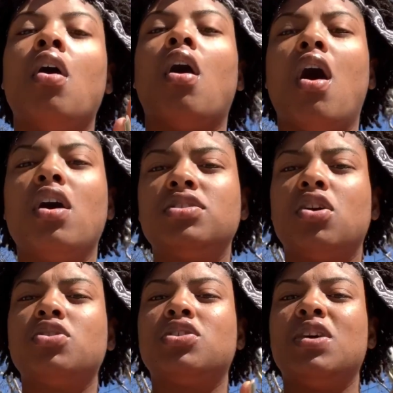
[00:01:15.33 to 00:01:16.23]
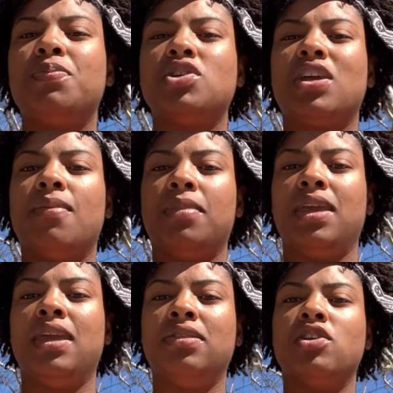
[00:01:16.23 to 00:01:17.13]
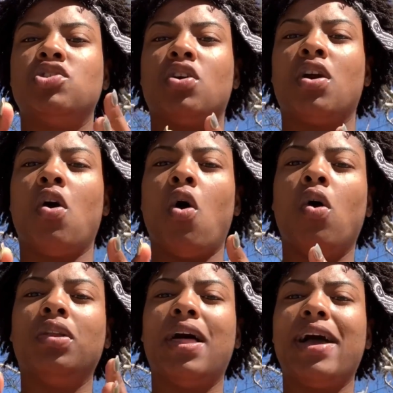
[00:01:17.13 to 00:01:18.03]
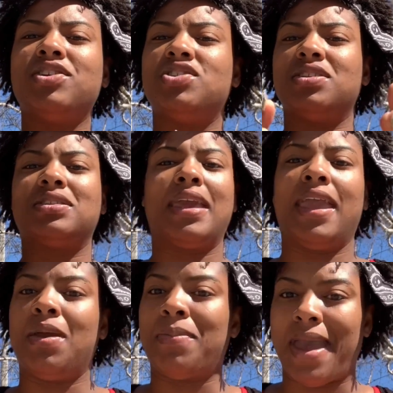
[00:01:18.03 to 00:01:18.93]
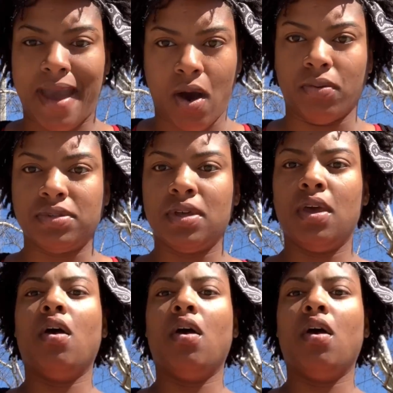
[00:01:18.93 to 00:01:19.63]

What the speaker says: Also, slippage can mean that your whole lock just came out,